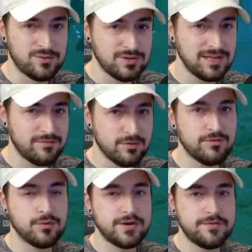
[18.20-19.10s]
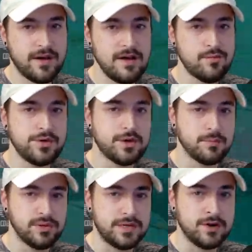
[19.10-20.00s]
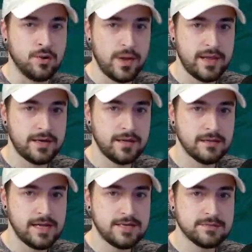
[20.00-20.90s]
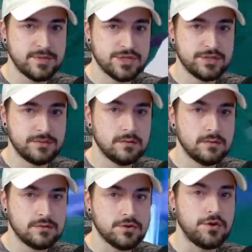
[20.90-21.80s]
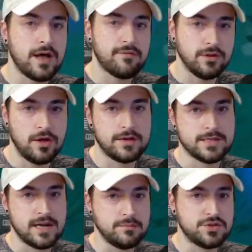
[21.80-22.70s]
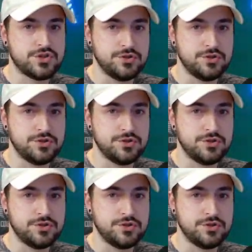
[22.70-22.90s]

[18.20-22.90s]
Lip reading: level 45 when you complete your Awakening class mission, so you'll have a lot of time to choose